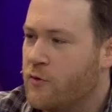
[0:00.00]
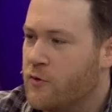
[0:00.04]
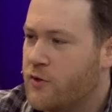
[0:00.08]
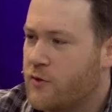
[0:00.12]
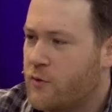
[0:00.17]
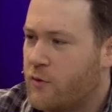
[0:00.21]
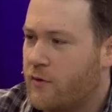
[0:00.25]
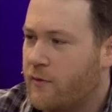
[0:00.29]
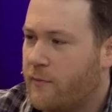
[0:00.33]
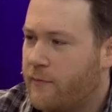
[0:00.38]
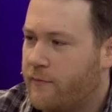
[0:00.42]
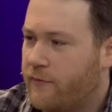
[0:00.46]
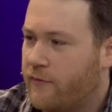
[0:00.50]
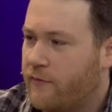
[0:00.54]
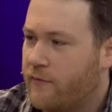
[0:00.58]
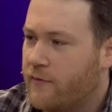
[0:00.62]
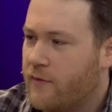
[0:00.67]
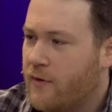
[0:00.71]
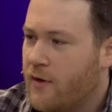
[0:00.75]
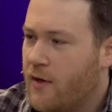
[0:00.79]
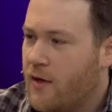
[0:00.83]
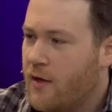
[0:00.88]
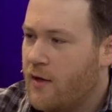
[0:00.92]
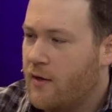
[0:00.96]
you sort of
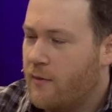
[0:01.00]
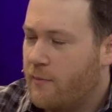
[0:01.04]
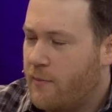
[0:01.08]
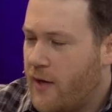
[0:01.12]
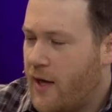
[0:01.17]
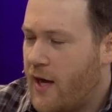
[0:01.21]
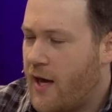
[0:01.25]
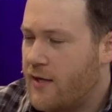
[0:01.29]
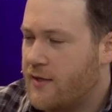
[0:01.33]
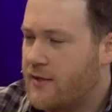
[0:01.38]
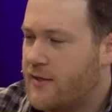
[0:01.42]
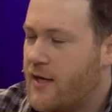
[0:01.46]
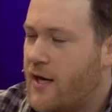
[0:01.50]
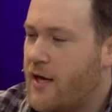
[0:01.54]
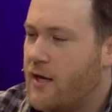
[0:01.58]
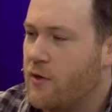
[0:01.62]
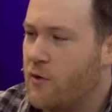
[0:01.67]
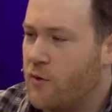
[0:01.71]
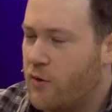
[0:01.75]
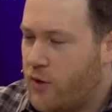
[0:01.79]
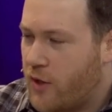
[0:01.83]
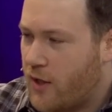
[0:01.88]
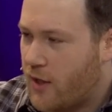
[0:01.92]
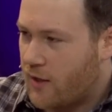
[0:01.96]
began saying
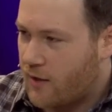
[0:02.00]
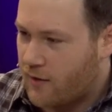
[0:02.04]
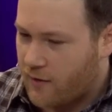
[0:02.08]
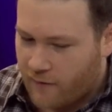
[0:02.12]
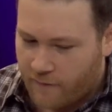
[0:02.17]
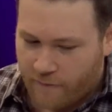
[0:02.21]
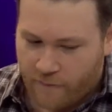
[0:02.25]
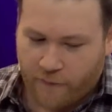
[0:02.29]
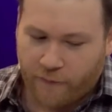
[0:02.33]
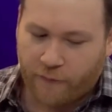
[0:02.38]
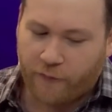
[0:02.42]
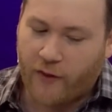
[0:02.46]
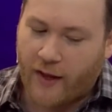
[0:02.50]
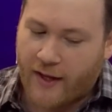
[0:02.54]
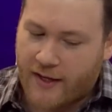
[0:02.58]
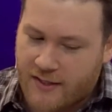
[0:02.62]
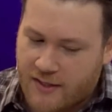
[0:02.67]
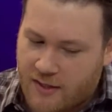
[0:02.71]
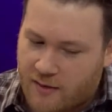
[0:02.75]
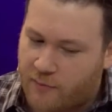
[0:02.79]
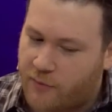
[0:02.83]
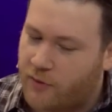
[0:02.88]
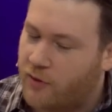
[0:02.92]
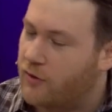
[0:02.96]
you think
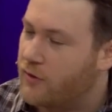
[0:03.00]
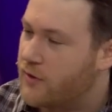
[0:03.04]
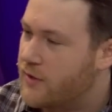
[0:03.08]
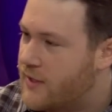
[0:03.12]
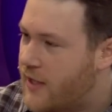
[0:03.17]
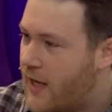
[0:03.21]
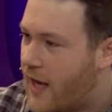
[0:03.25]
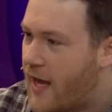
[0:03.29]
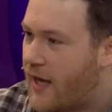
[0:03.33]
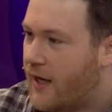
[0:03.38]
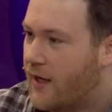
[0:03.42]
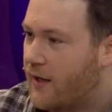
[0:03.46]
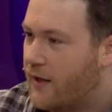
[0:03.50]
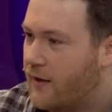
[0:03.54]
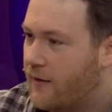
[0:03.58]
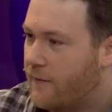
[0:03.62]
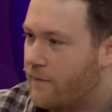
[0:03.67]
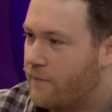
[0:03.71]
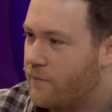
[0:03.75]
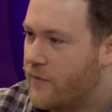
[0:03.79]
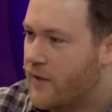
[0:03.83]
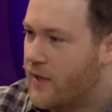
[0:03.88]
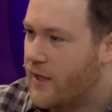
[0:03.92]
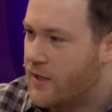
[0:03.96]
flexible tech
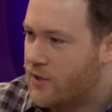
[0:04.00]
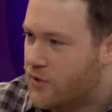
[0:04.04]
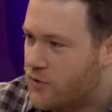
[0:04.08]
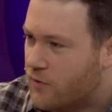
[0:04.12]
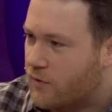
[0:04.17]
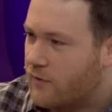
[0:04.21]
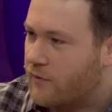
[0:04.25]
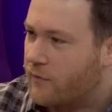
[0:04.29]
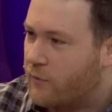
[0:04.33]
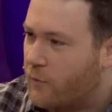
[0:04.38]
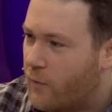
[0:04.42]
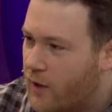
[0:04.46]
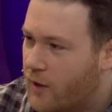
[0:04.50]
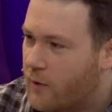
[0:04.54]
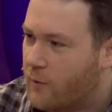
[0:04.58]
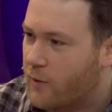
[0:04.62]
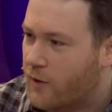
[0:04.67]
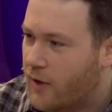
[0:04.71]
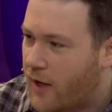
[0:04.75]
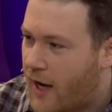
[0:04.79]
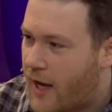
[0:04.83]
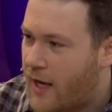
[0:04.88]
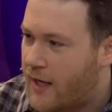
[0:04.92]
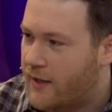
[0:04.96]
is sort of where
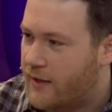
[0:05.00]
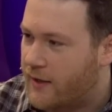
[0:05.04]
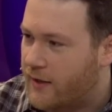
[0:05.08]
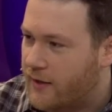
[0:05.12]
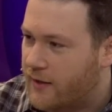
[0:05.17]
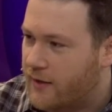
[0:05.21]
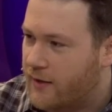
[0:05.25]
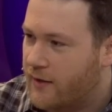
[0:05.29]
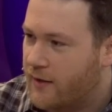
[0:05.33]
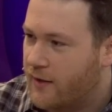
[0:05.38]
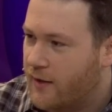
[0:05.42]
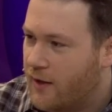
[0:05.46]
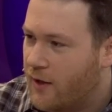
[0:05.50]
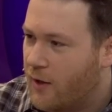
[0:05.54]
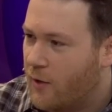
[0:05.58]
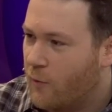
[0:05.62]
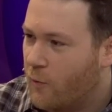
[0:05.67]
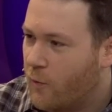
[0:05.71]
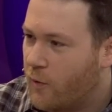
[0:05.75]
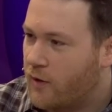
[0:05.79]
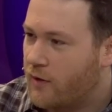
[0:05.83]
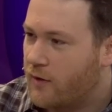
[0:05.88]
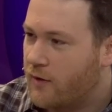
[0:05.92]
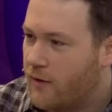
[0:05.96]
we're headed. For
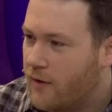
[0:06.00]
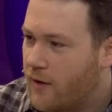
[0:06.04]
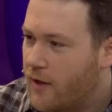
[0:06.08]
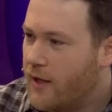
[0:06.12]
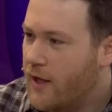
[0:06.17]
phones, what,